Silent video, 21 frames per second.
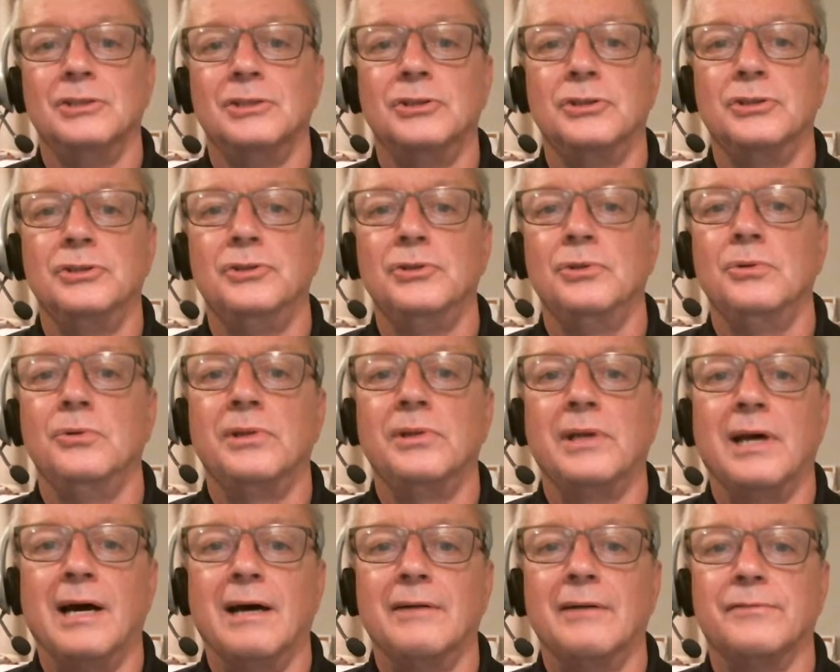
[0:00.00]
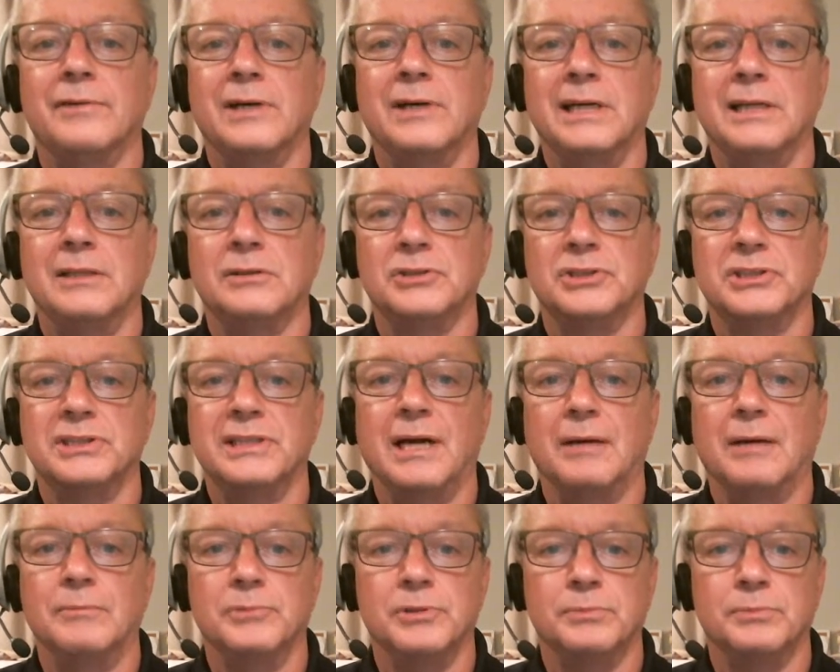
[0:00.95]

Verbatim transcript: to do that final step.